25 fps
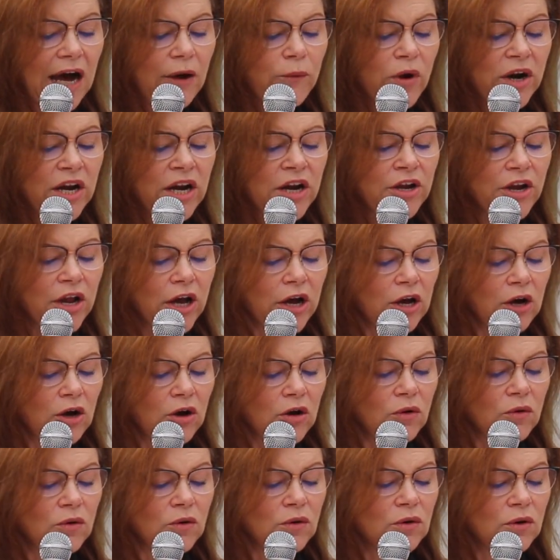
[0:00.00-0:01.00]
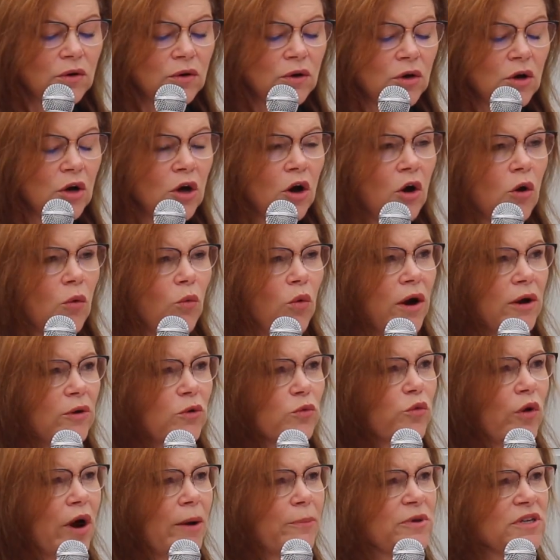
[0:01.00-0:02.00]
I want to know
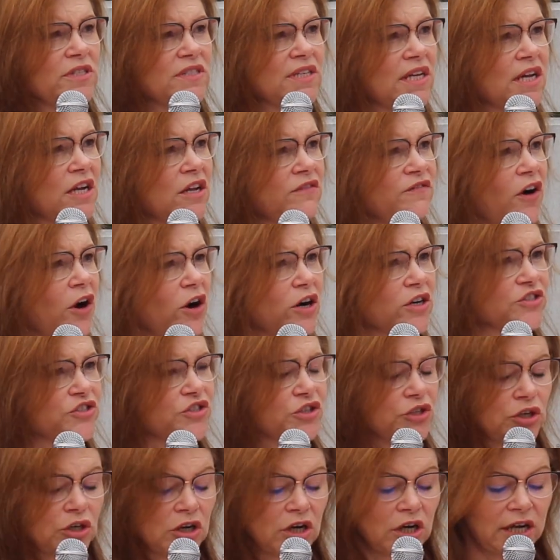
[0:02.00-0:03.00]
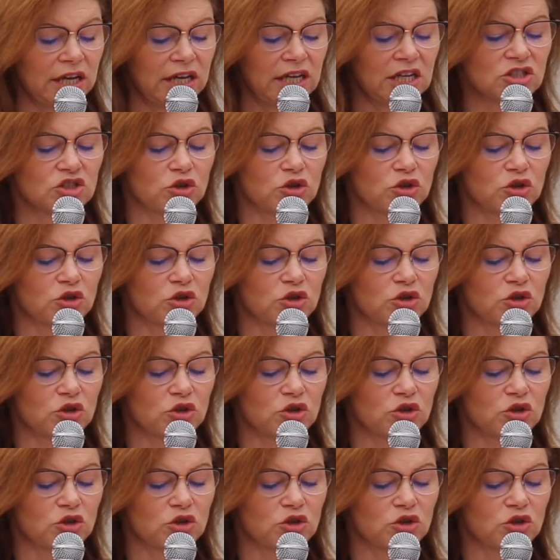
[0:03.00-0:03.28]
what Representative Hartzler